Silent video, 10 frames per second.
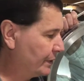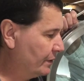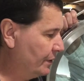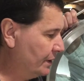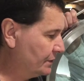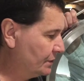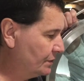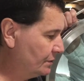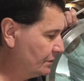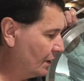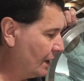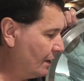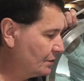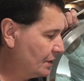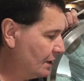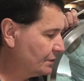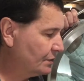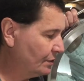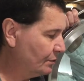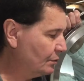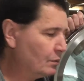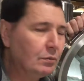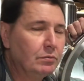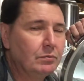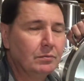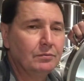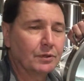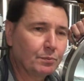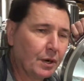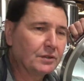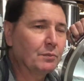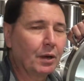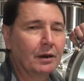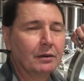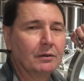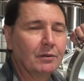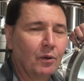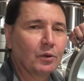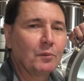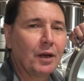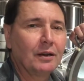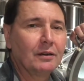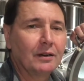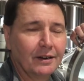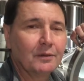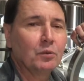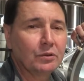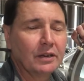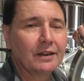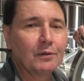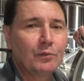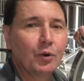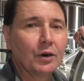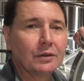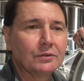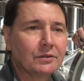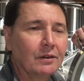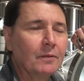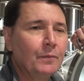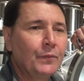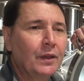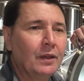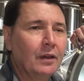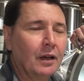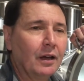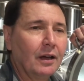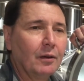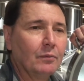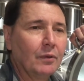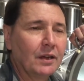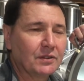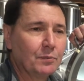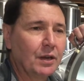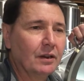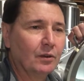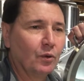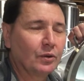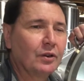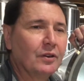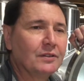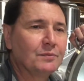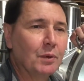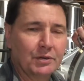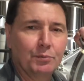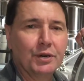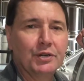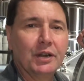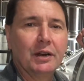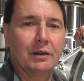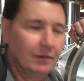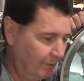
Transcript: This allows us to just press a button, hold a button, and it will dig out for us. So as I'm getting older, it's much appreciated.